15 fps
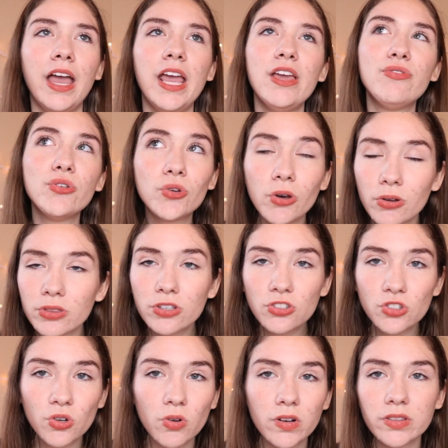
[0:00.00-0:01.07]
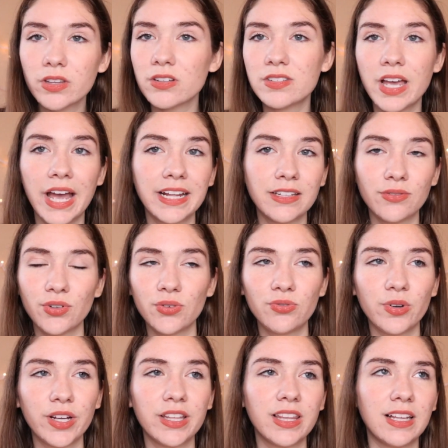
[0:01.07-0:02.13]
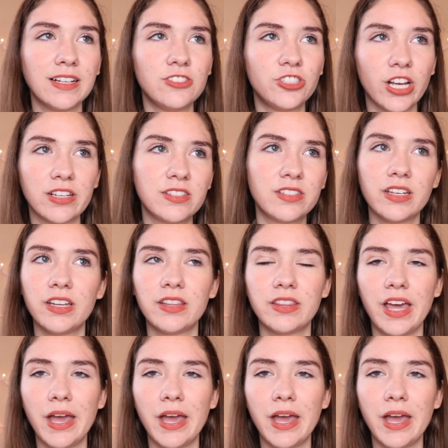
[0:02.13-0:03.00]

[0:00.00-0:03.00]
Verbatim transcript: If you go to the store, they'll tighten it for free, they'll adjust it,